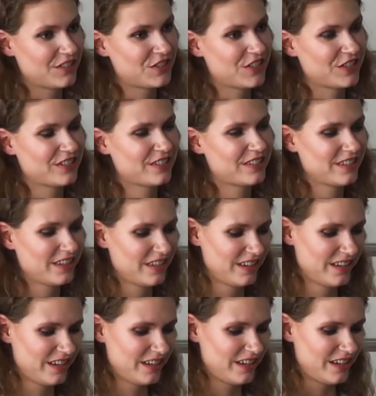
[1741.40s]
It's just,
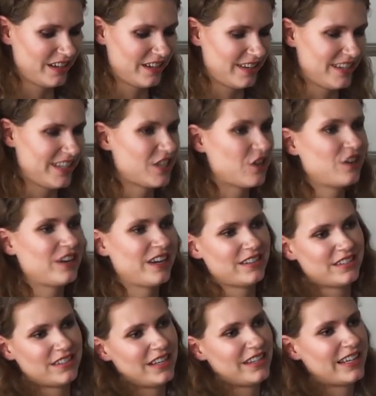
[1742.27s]
you know,
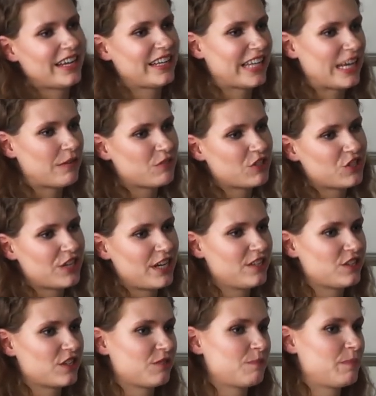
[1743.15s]
as I said, like language
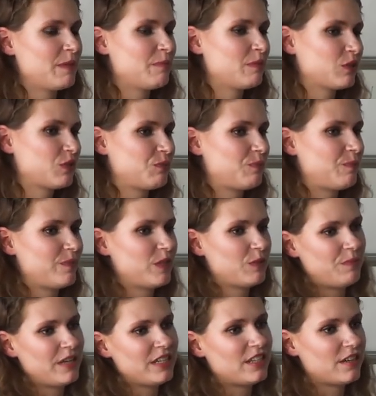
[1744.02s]
changes. People sp
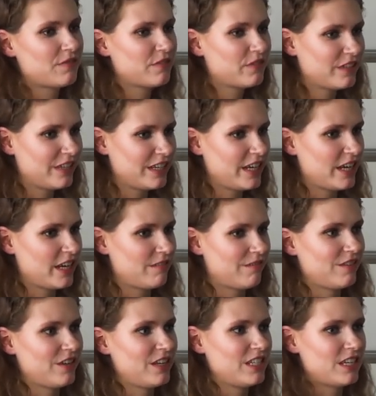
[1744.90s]
speak differently
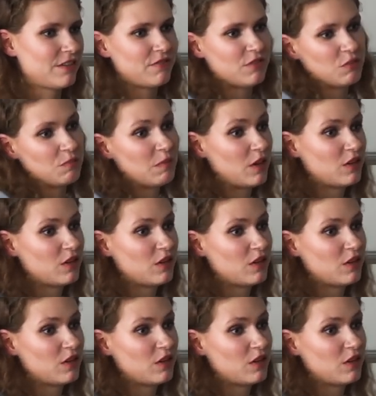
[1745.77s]
in, in different